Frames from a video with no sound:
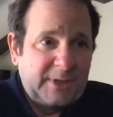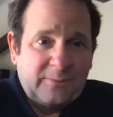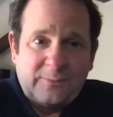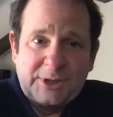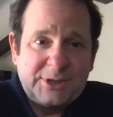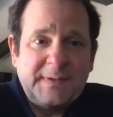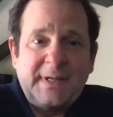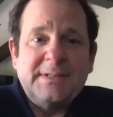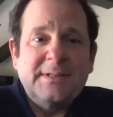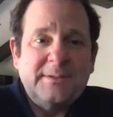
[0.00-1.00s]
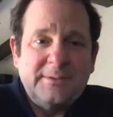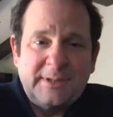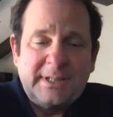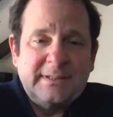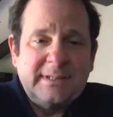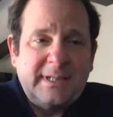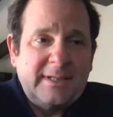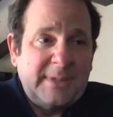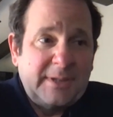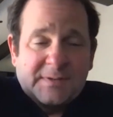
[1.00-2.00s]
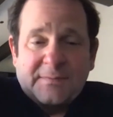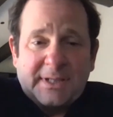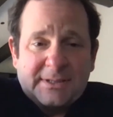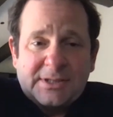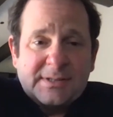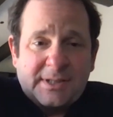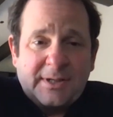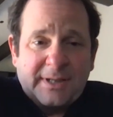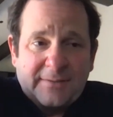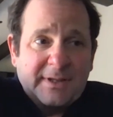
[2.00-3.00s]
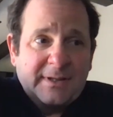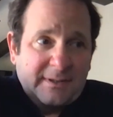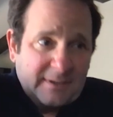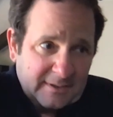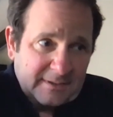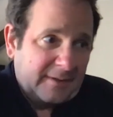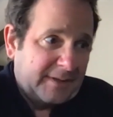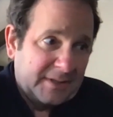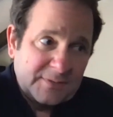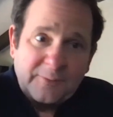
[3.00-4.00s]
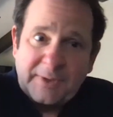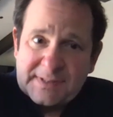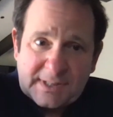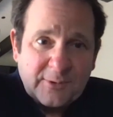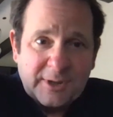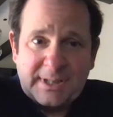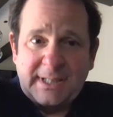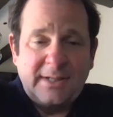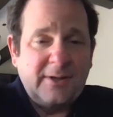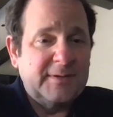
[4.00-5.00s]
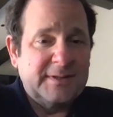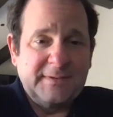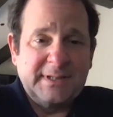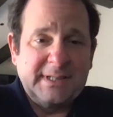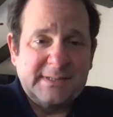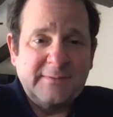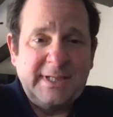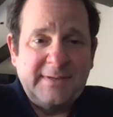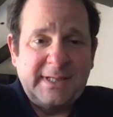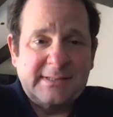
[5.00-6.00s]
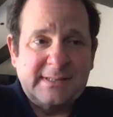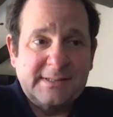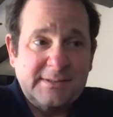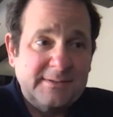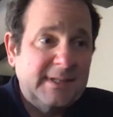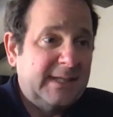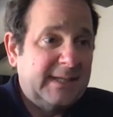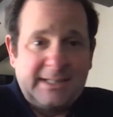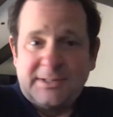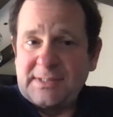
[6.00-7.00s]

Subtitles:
what should they do? And it was fun just, giving, here's what we see working and all the different things that we have access to. And here's